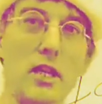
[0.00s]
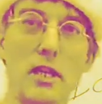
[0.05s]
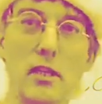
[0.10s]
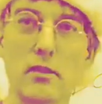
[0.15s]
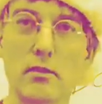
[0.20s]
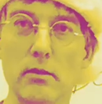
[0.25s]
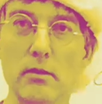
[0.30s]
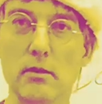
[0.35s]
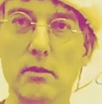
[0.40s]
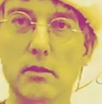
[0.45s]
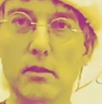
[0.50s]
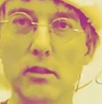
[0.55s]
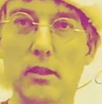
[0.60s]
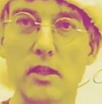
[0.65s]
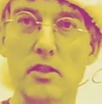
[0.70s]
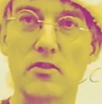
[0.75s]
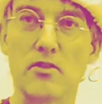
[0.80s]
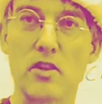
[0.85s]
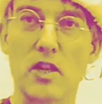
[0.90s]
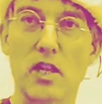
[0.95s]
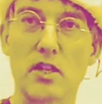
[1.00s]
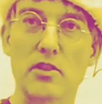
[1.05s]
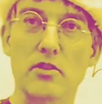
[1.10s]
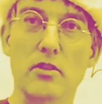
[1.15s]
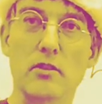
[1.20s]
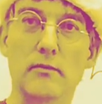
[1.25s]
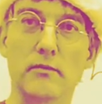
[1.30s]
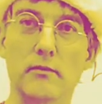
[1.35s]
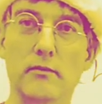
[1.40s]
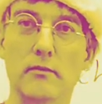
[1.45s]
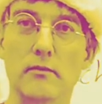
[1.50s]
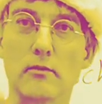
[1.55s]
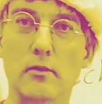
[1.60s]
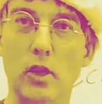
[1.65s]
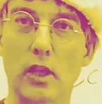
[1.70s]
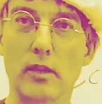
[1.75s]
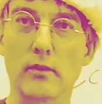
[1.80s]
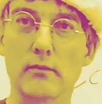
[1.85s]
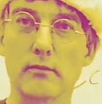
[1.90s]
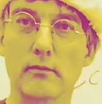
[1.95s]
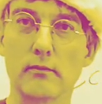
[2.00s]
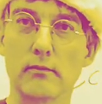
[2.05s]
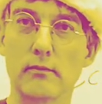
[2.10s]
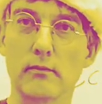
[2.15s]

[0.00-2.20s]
eat, it's this, right?